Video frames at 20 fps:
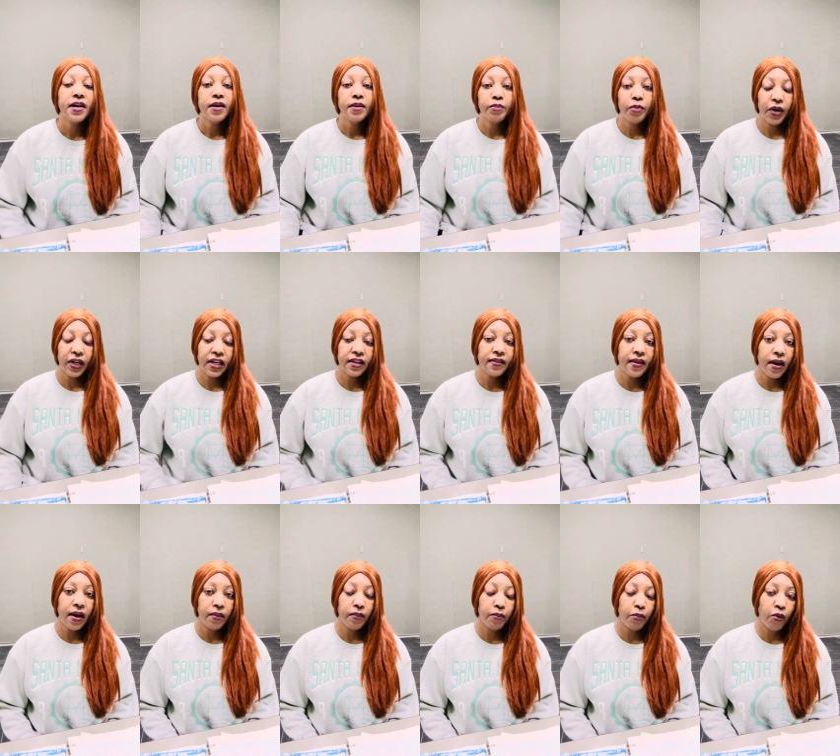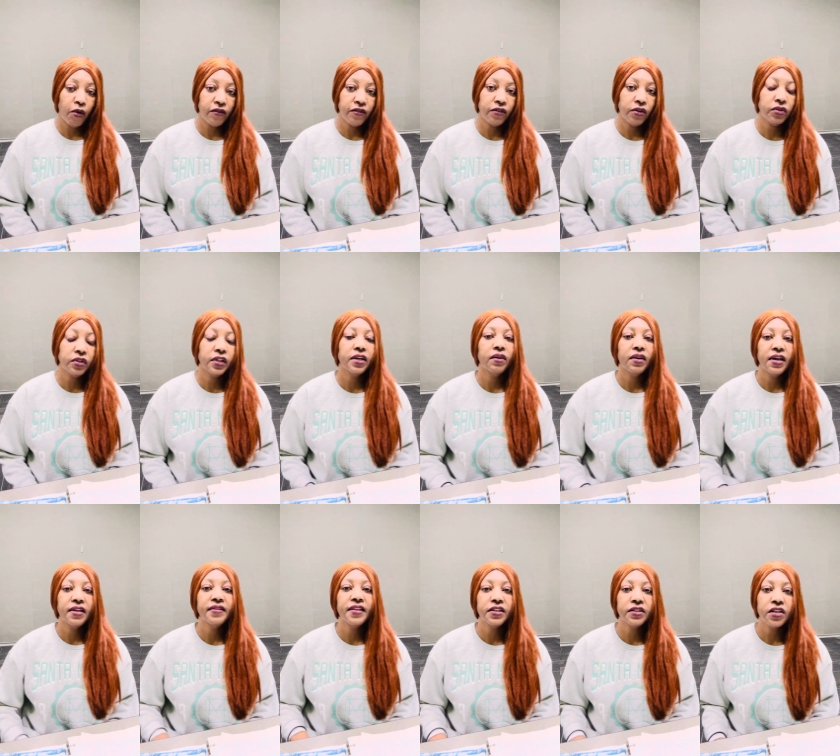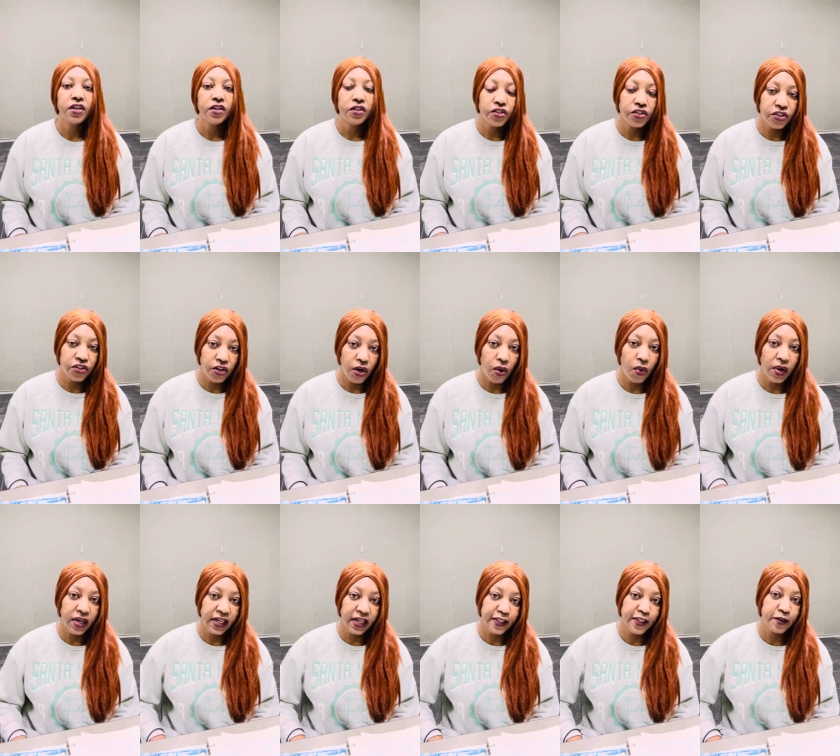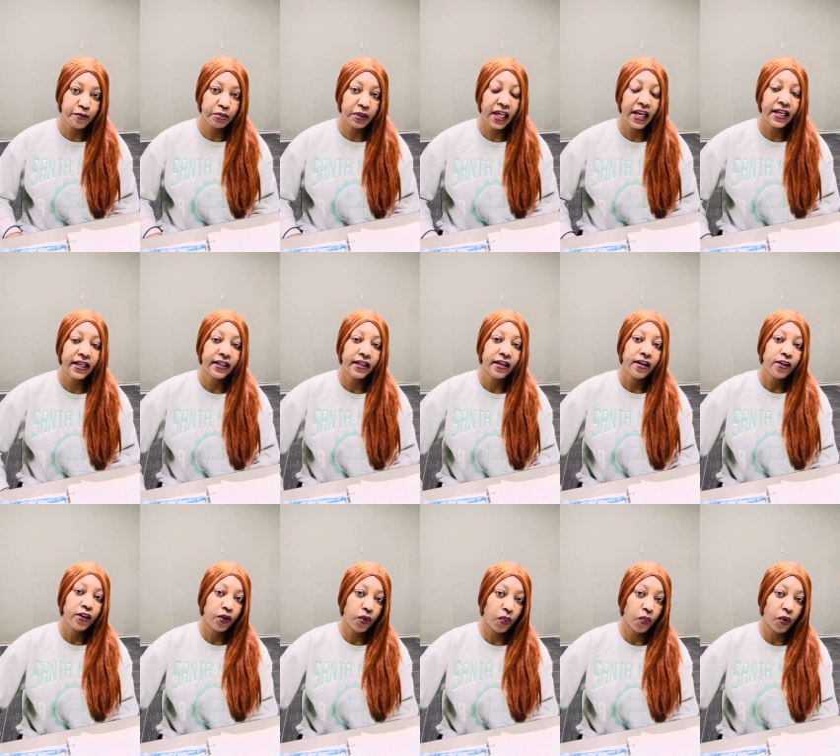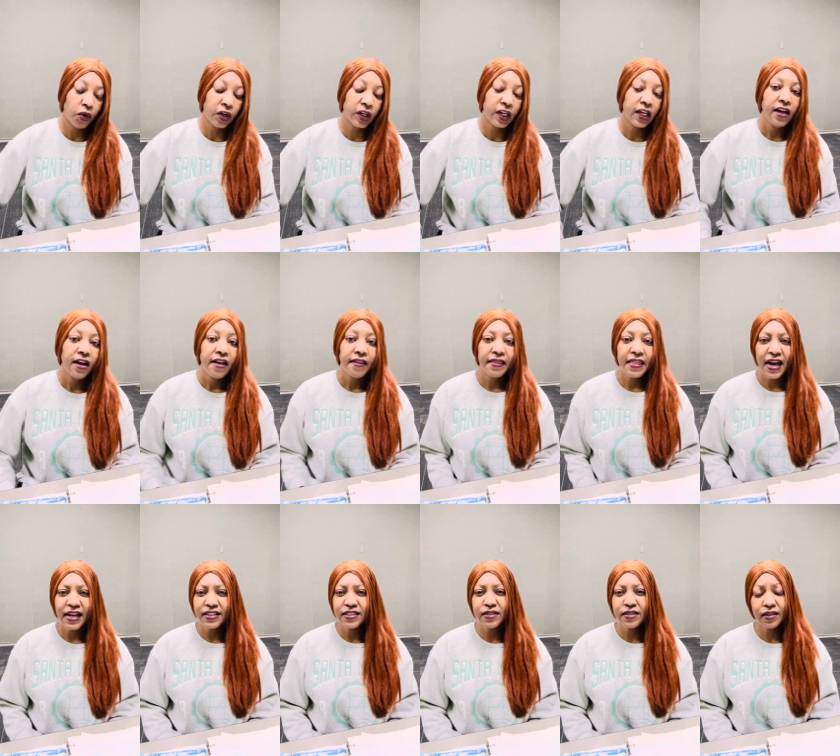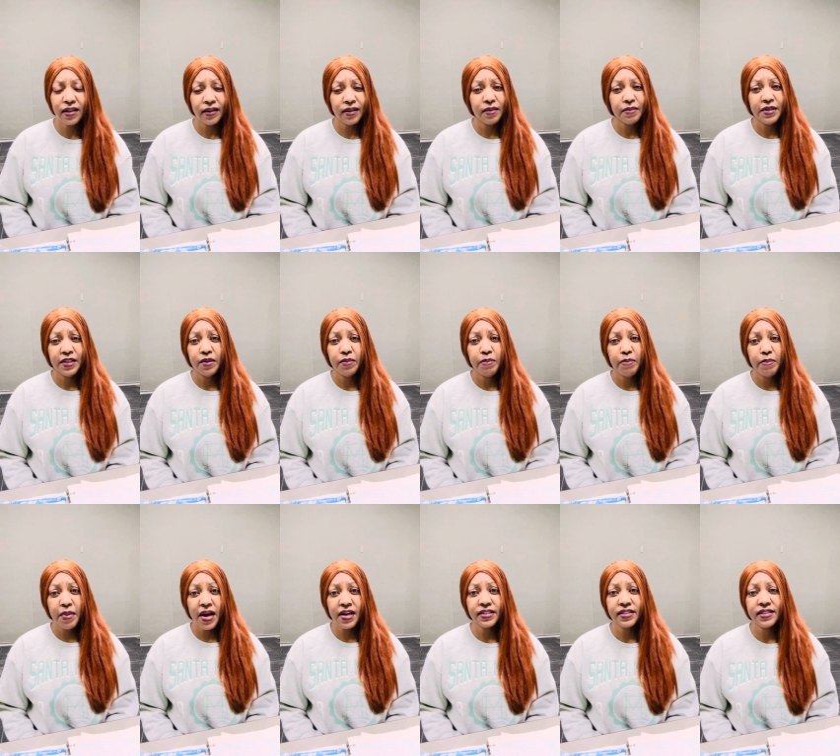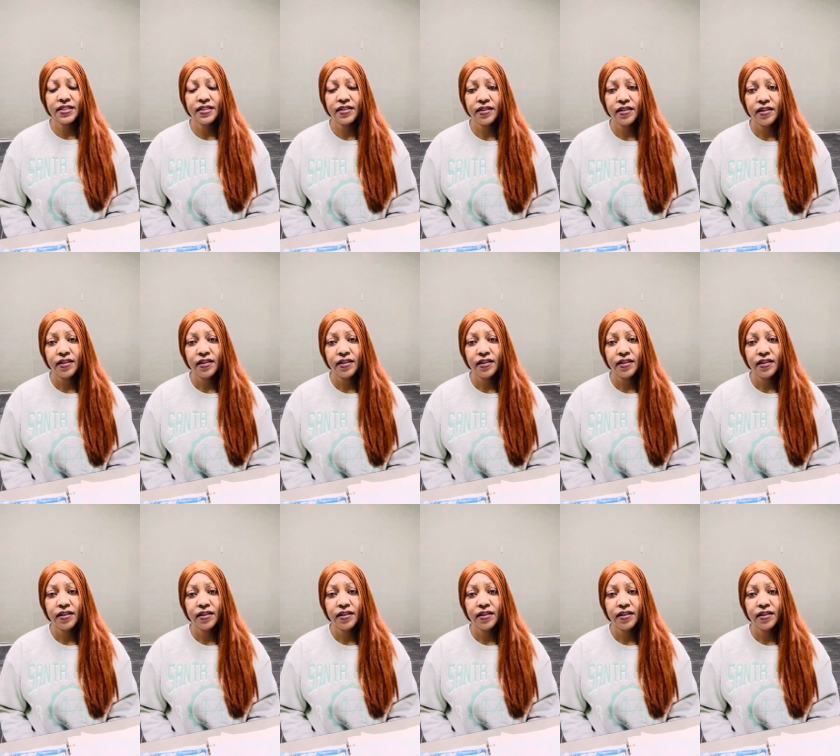bring in that portfolio and then show and explain your work. That's going to be the best